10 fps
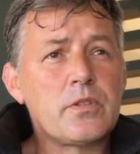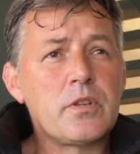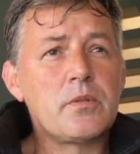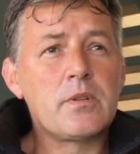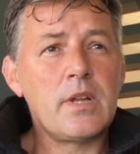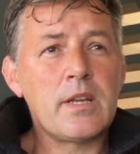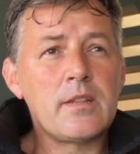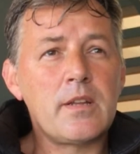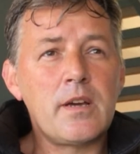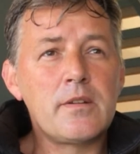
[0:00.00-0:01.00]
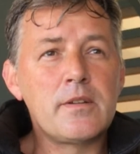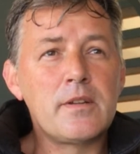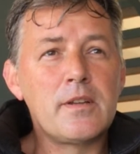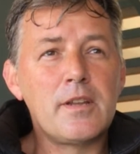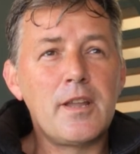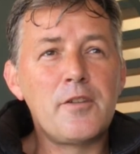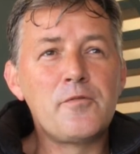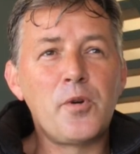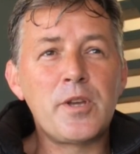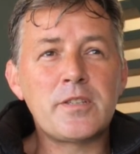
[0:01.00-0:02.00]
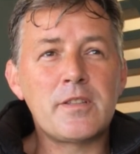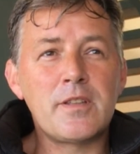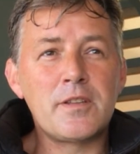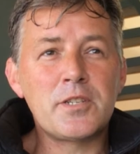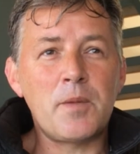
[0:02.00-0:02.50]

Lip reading: So you were like the lone voice in Jeppe